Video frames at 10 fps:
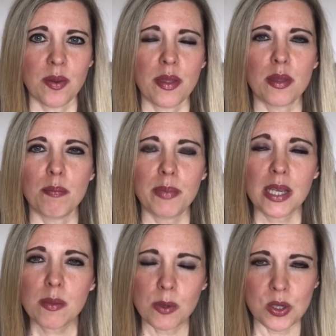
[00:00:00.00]
the
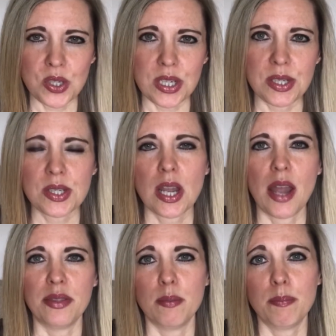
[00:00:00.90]
big pushes
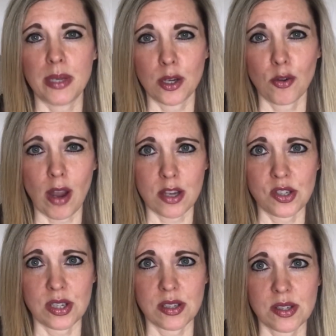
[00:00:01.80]
and the big
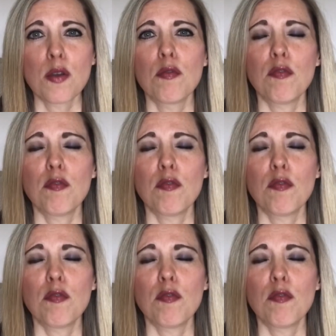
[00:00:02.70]
crashes.